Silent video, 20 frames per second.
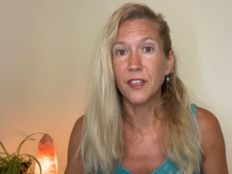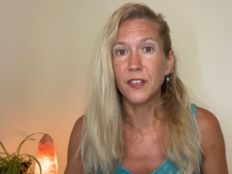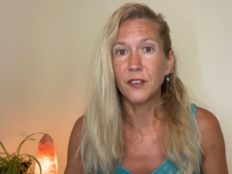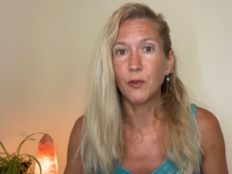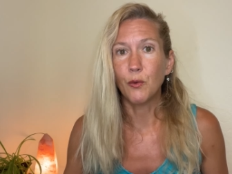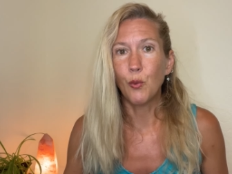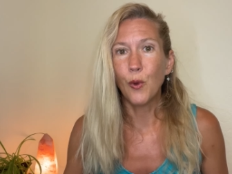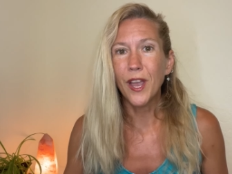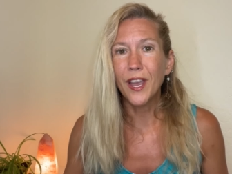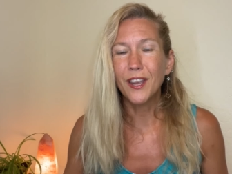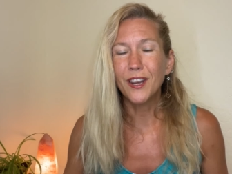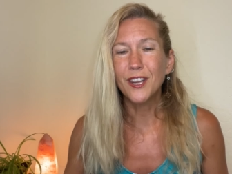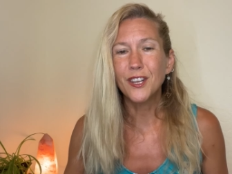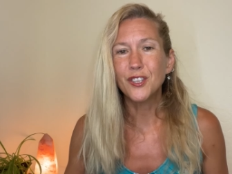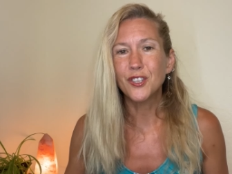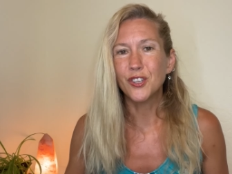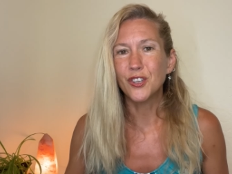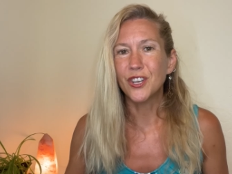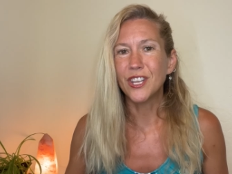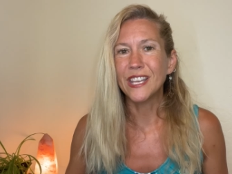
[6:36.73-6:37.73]
The awakening
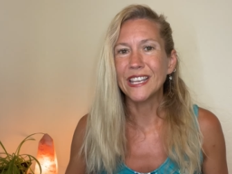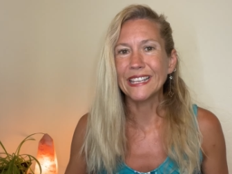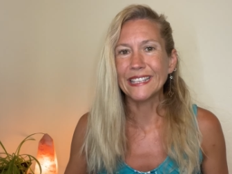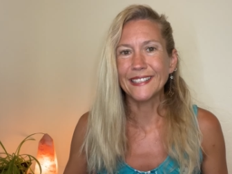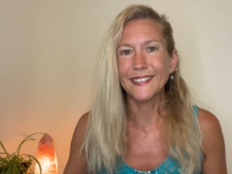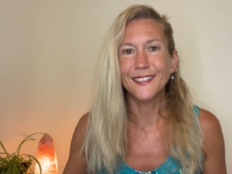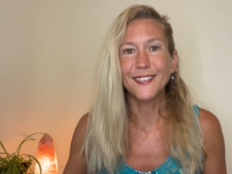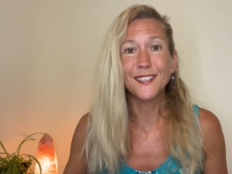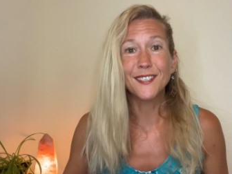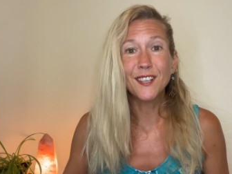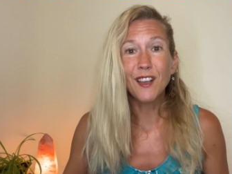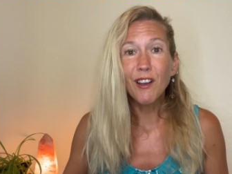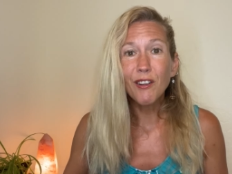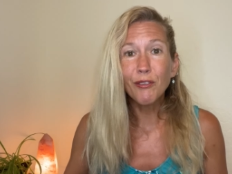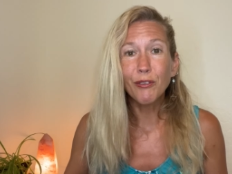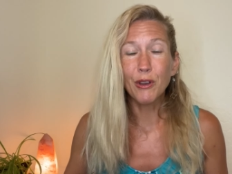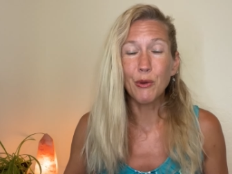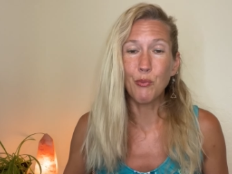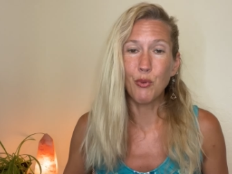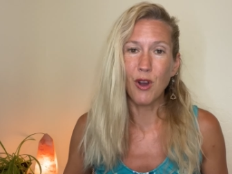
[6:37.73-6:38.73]
journey is a
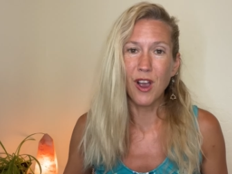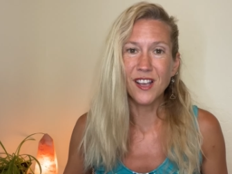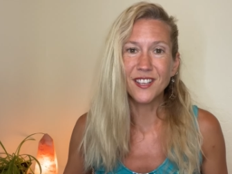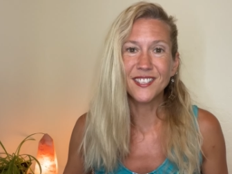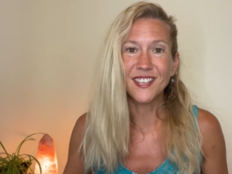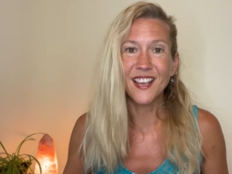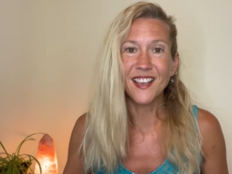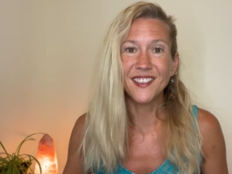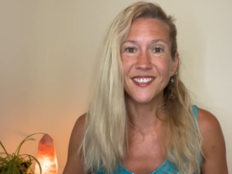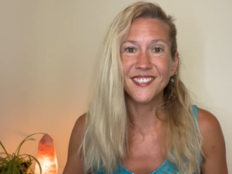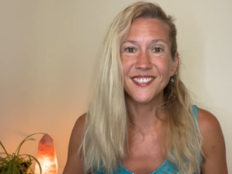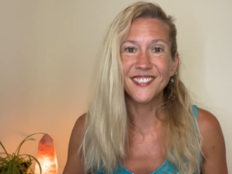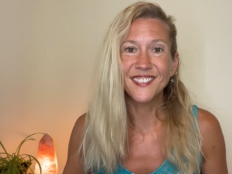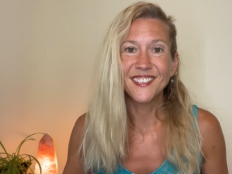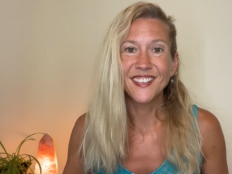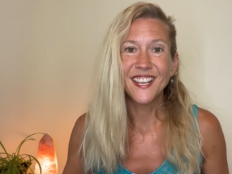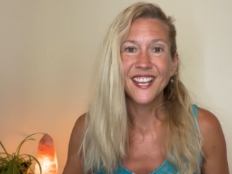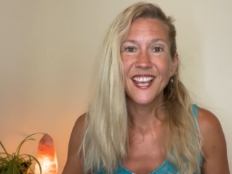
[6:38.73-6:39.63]
discovery process,